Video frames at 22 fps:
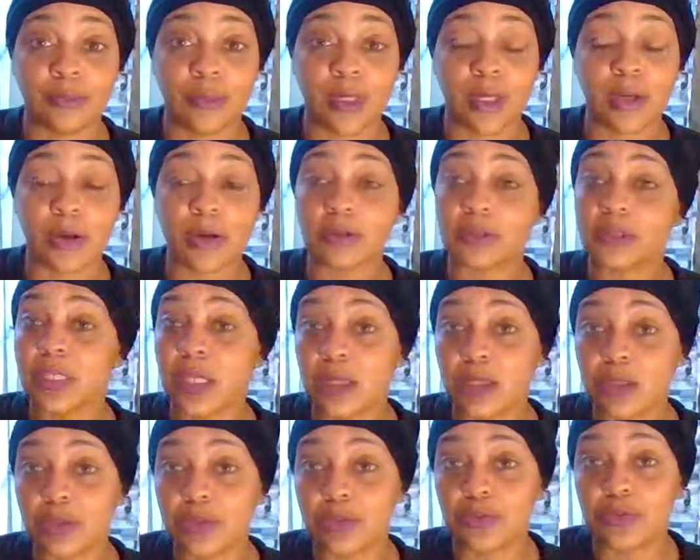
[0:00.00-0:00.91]
And they're
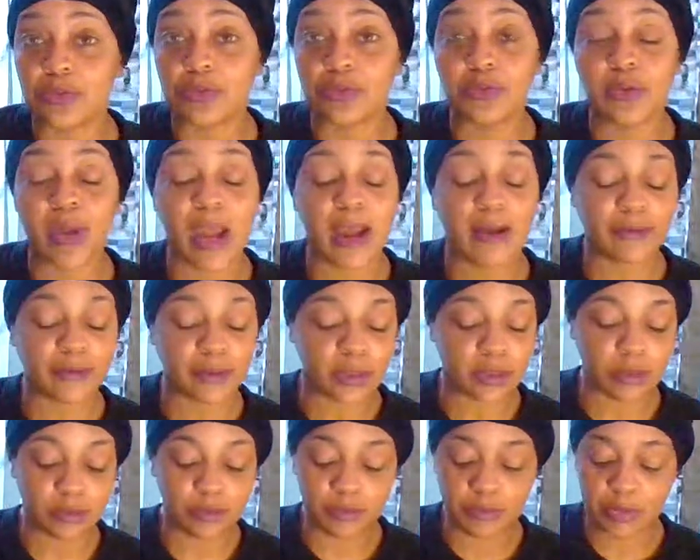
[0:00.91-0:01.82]
telling you you have
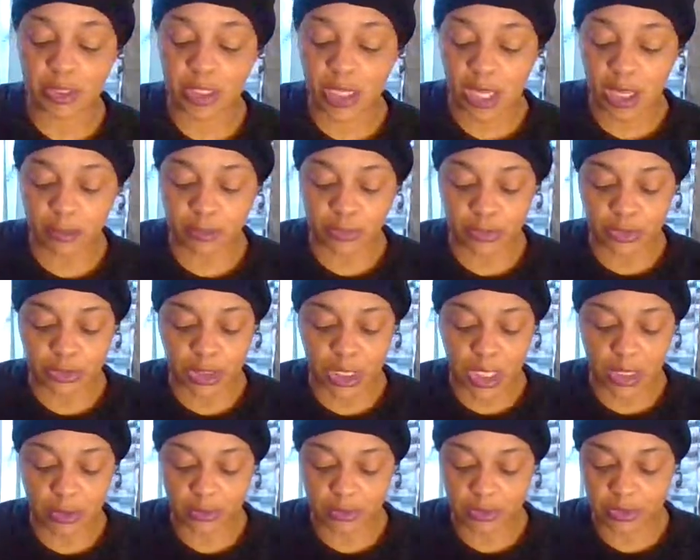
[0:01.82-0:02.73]
to be able
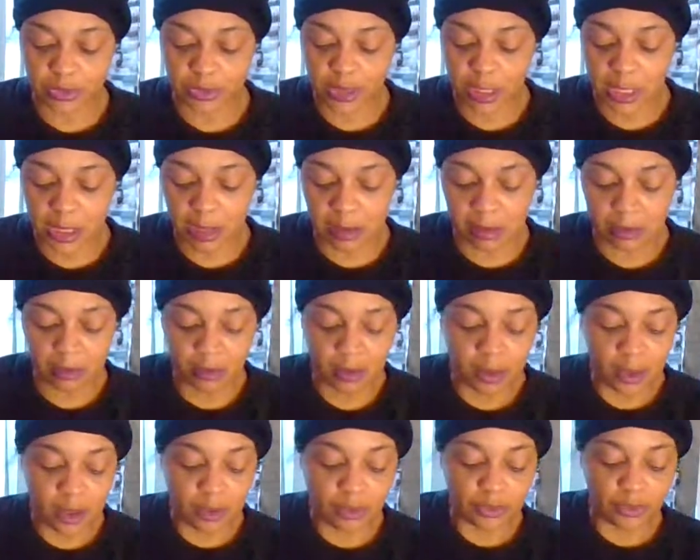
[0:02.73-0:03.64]
to understand
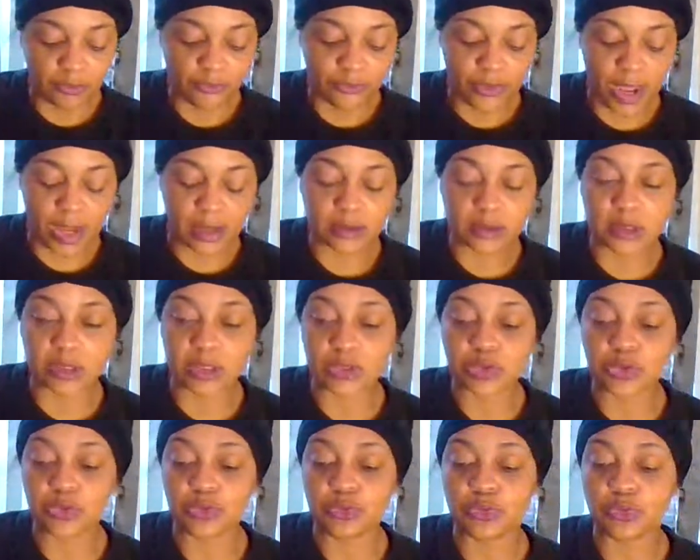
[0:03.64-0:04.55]
the fact
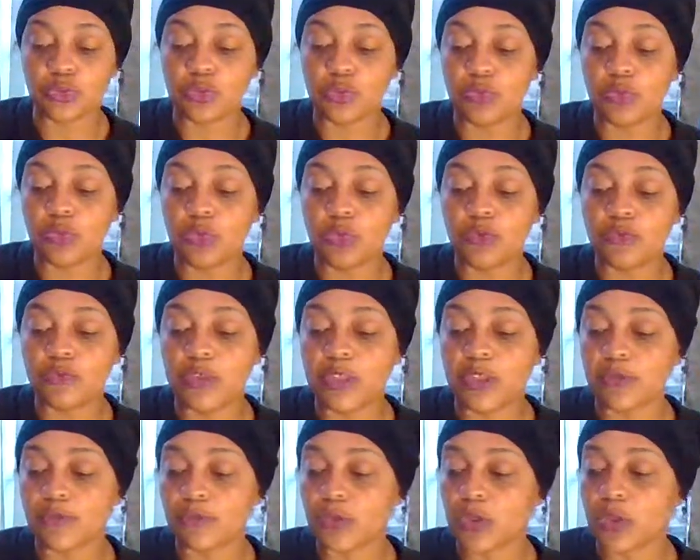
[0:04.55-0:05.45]
is you you move
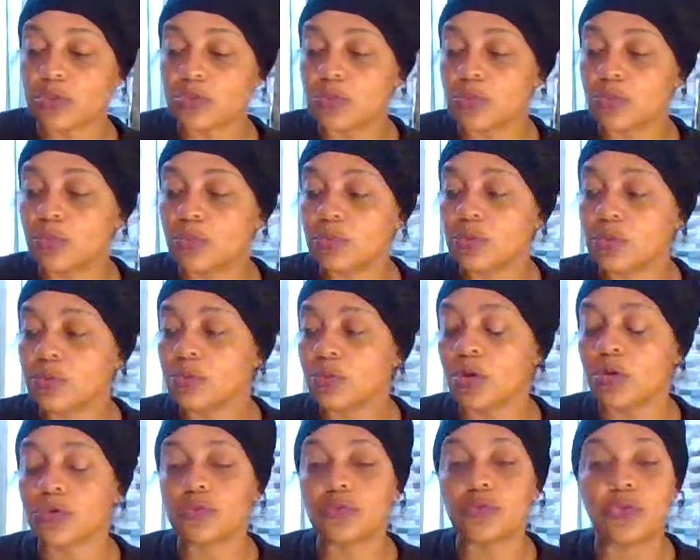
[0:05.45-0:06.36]
different, you you
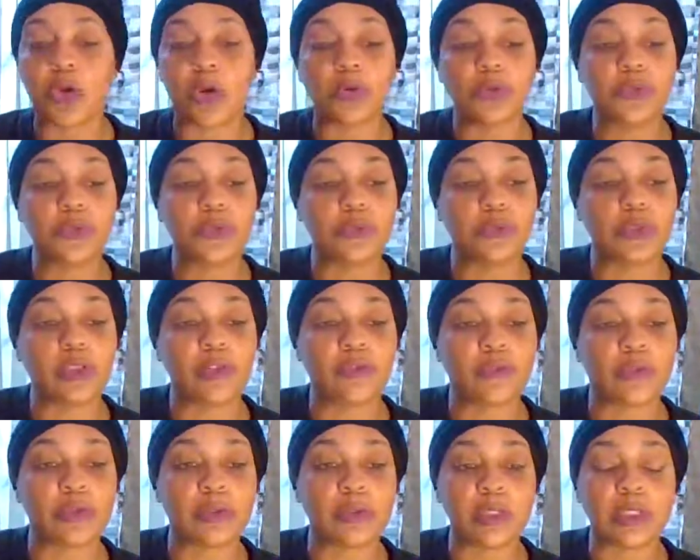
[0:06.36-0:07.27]
know, you go through
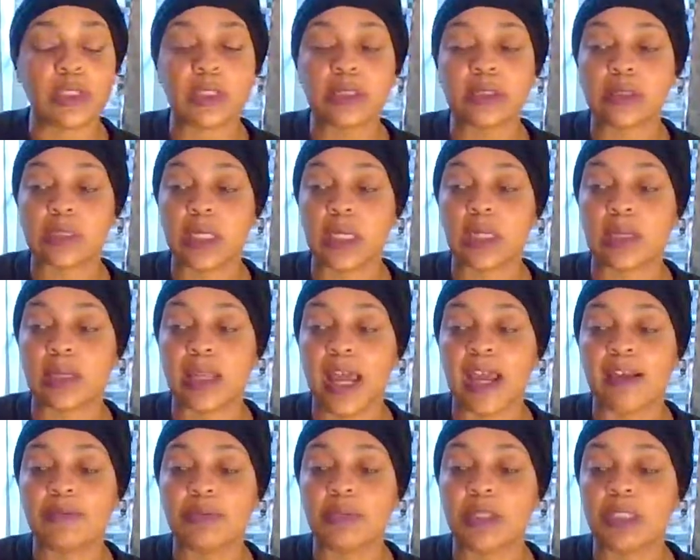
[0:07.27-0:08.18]
different things in
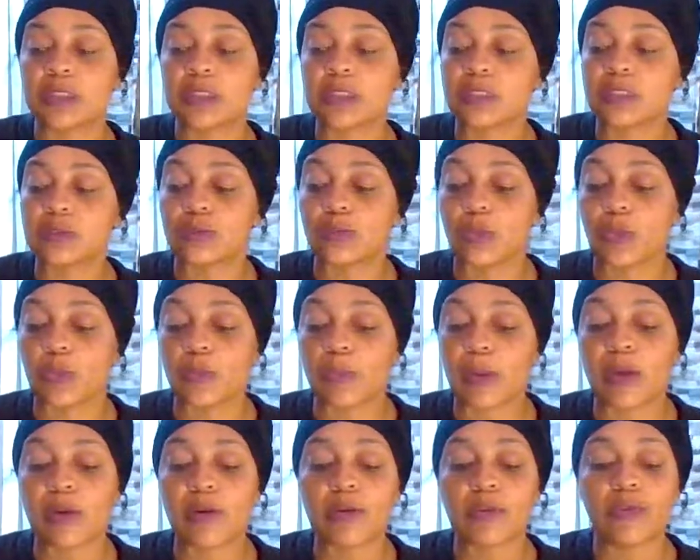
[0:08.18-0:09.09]
life because it's
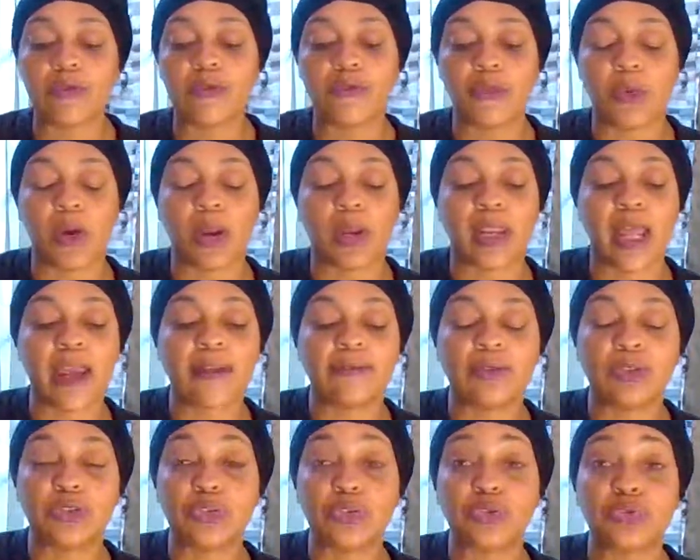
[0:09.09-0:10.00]
preparing you for a
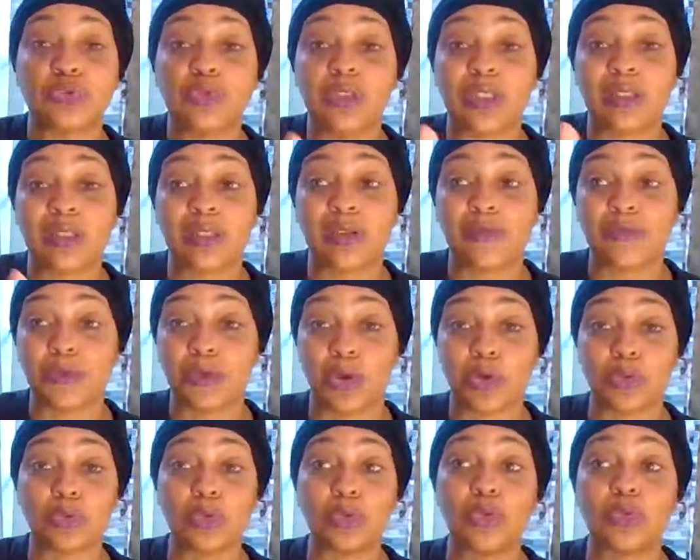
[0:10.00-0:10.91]
life that you didn't even
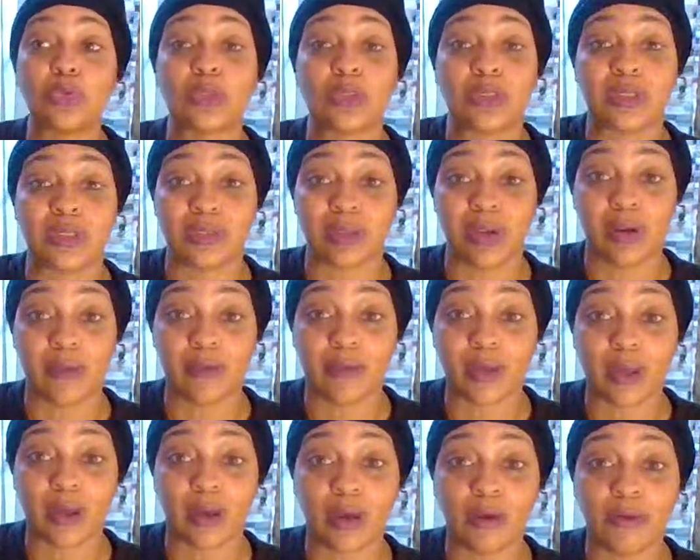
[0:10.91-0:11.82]
know you were
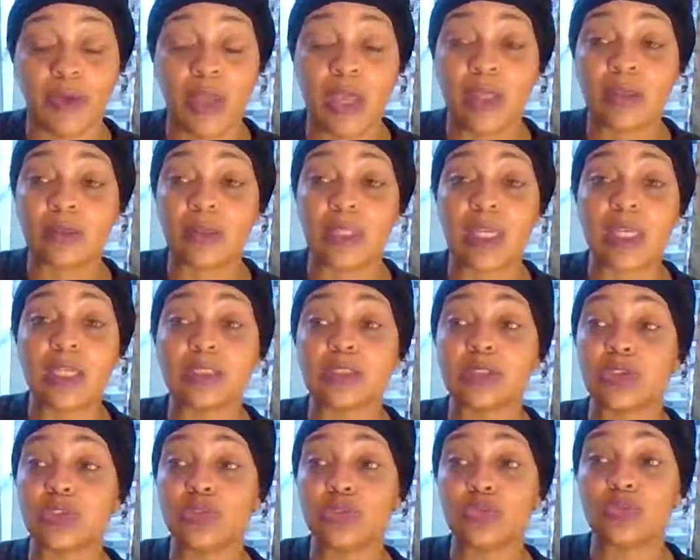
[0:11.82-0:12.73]
deserving of.
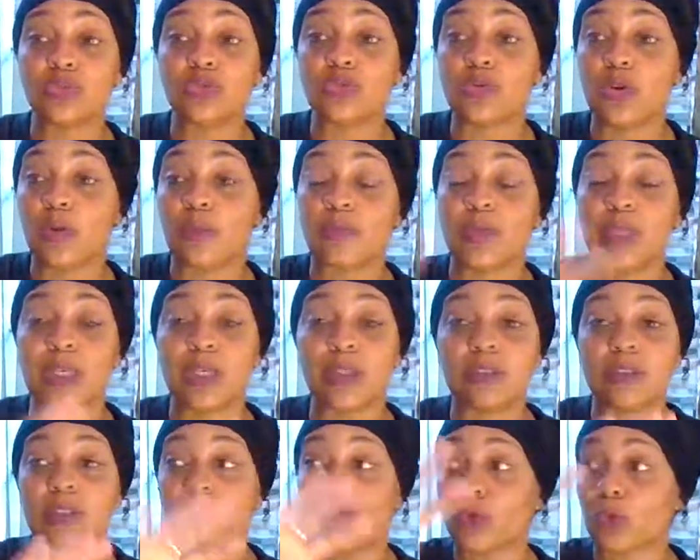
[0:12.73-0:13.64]
Things that you you're going to be
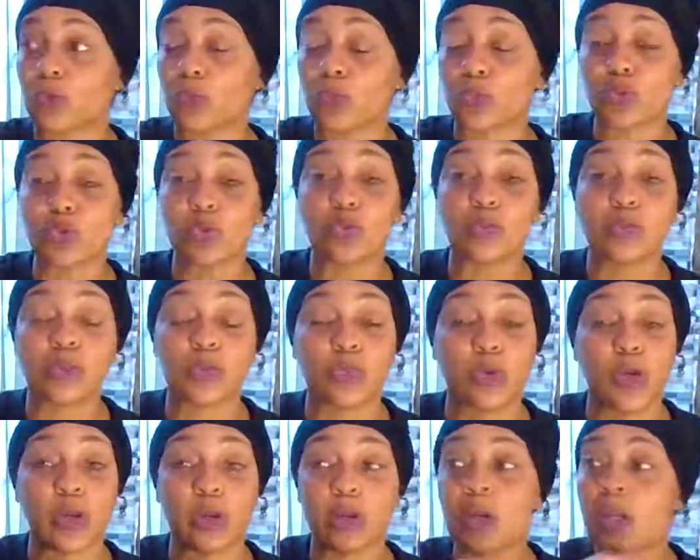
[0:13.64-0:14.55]
in different rooms
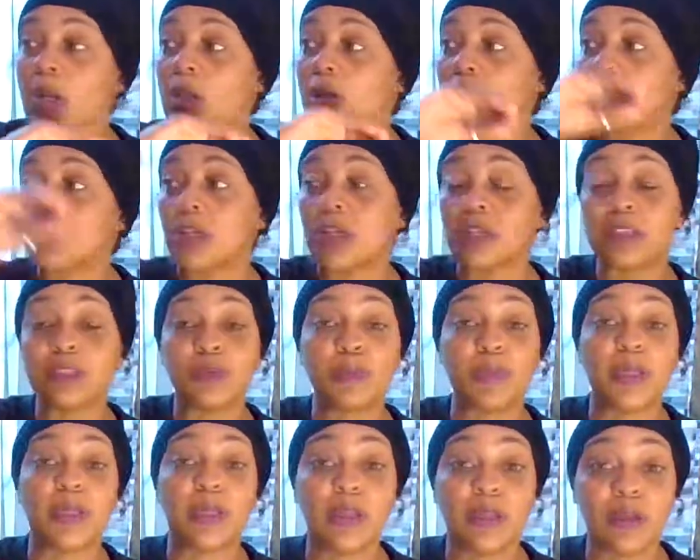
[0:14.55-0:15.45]
where they
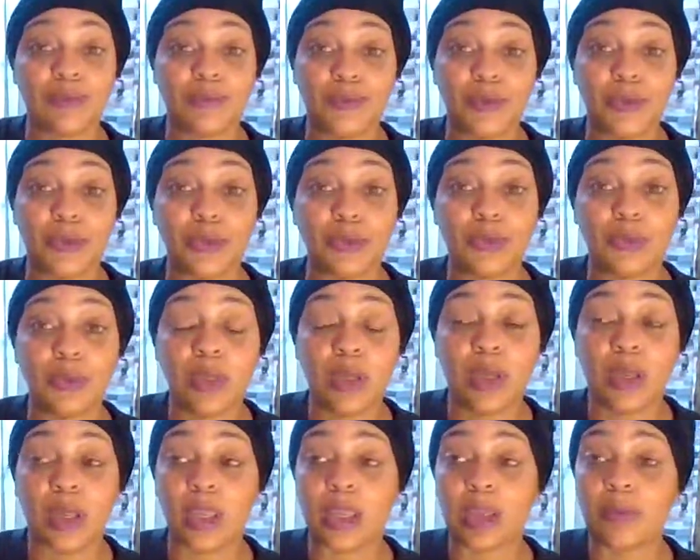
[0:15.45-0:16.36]
speaking of you
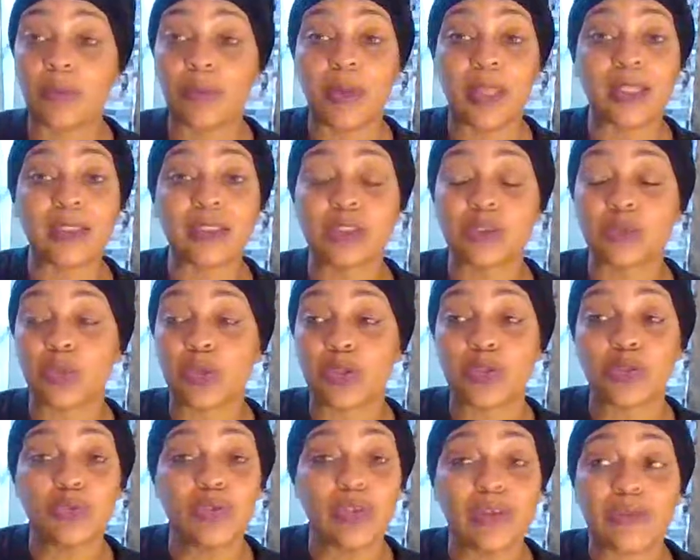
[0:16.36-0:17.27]
in places where
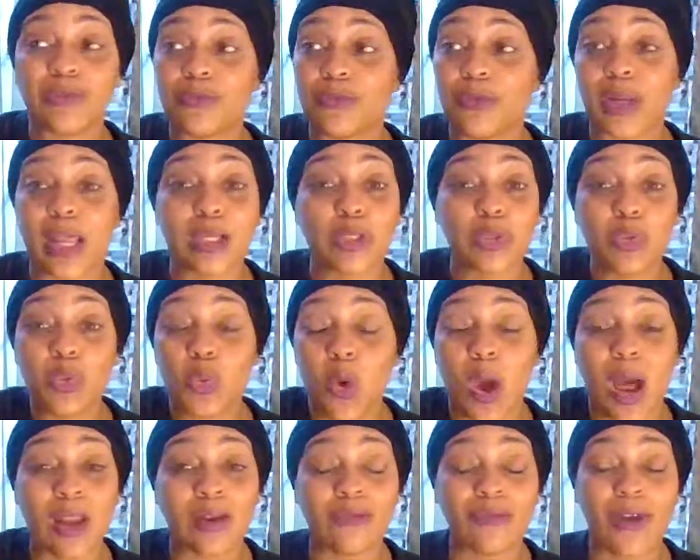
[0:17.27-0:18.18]
you didn't feel like you
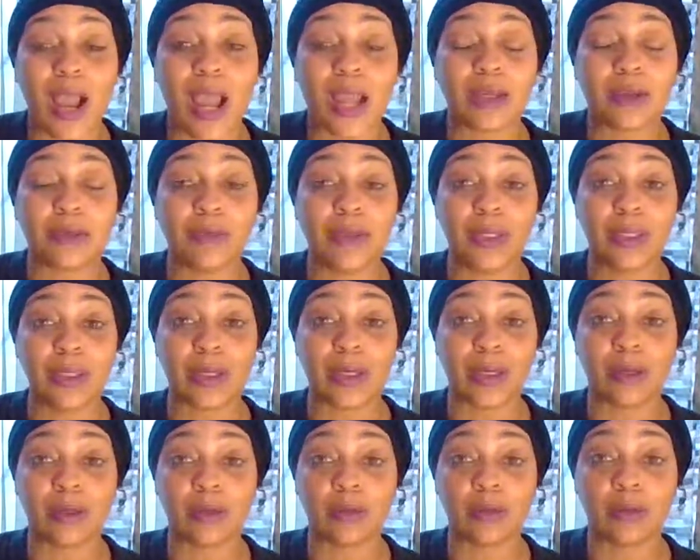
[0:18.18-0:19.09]
qualified to be
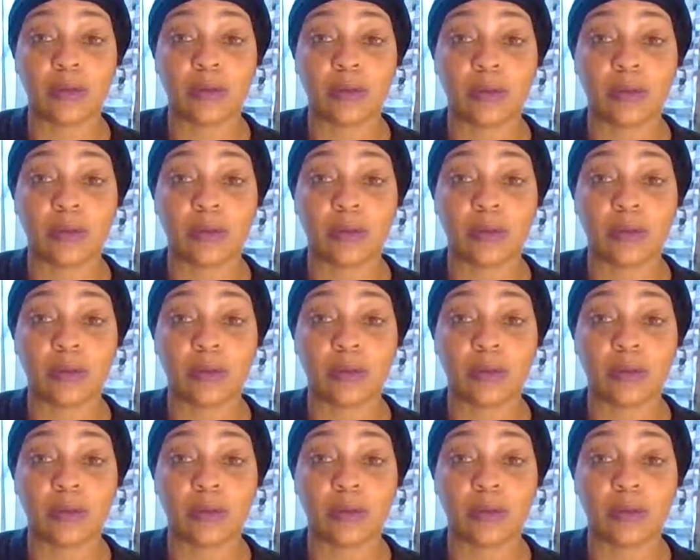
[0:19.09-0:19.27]
there.